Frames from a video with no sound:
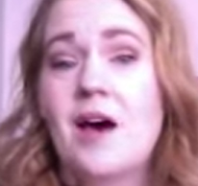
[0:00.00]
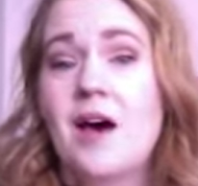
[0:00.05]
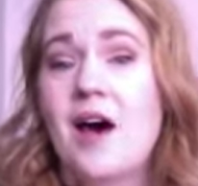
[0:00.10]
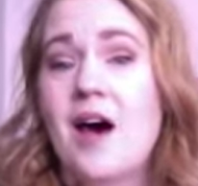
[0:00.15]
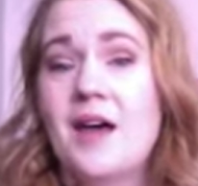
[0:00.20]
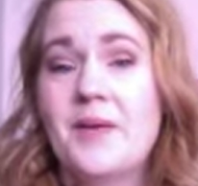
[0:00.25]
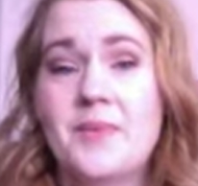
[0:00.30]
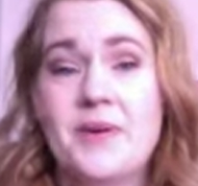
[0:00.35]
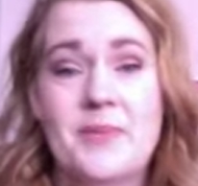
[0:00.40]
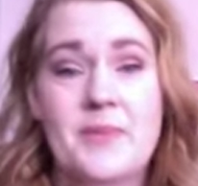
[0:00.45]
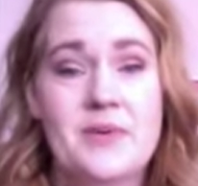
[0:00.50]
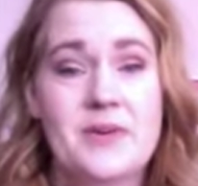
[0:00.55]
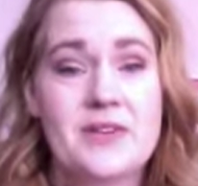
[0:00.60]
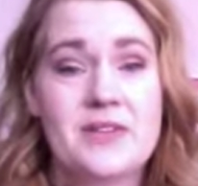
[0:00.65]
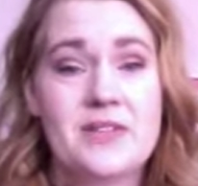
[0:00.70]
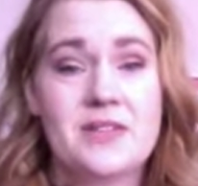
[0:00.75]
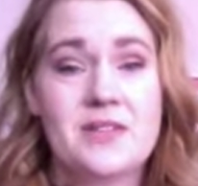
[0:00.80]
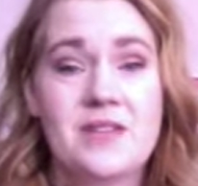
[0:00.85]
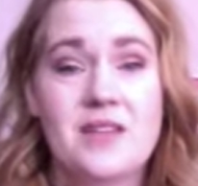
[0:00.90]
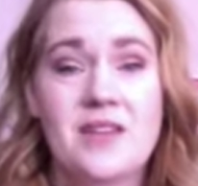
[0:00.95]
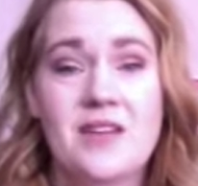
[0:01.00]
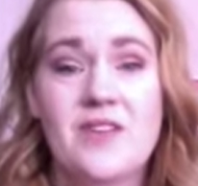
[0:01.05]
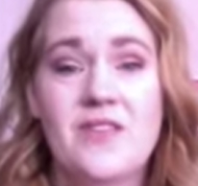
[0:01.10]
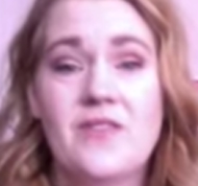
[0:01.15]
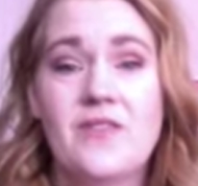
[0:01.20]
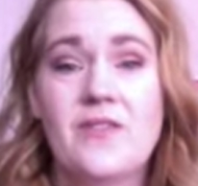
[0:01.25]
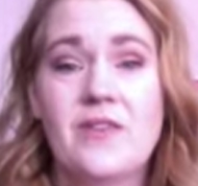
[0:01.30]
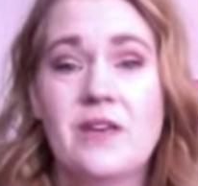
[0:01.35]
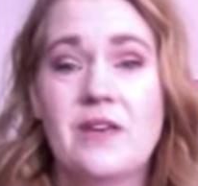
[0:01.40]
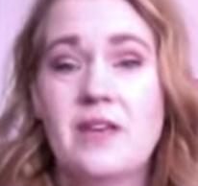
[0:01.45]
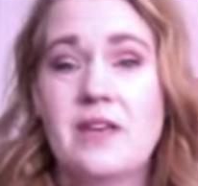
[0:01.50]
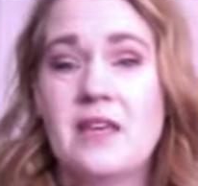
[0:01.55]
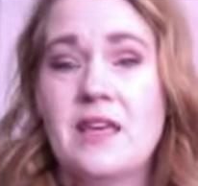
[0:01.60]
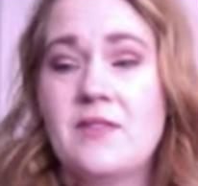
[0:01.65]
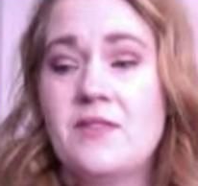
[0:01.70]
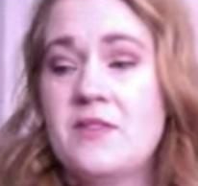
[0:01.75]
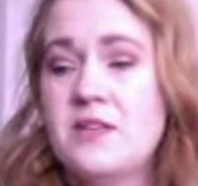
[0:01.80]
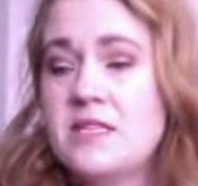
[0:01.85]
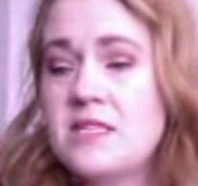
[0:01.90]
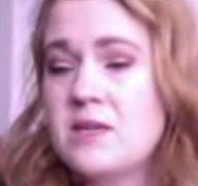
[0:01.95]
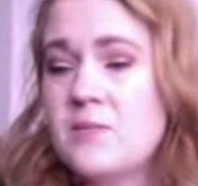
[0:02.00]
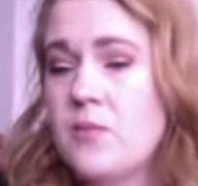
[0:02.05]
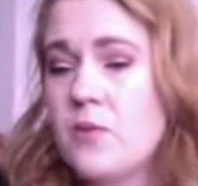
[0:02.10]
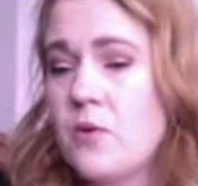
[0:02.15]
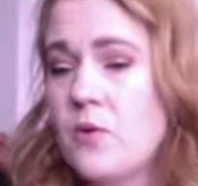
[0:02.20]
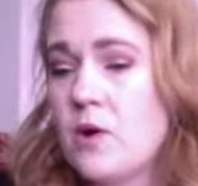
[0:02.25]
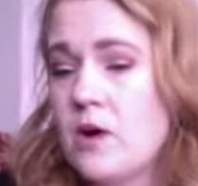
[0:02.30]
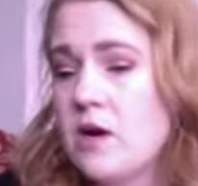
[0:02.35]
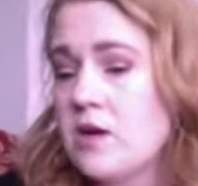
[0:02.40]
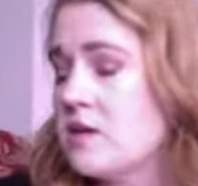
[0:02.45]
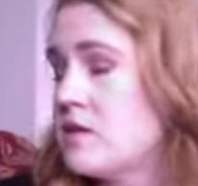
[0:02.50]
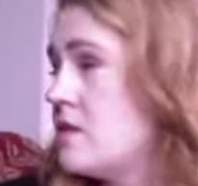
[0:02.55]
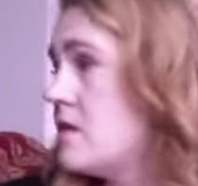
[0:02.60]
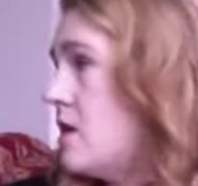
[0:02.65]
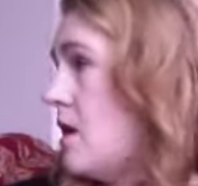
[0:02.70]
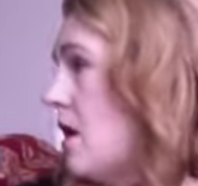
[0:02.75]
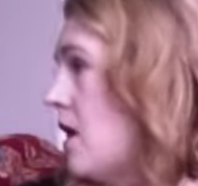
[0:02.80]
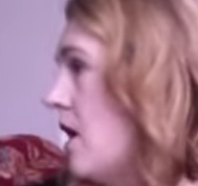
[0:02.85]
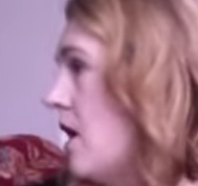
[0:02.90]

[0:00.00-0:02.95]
on people. Get the support.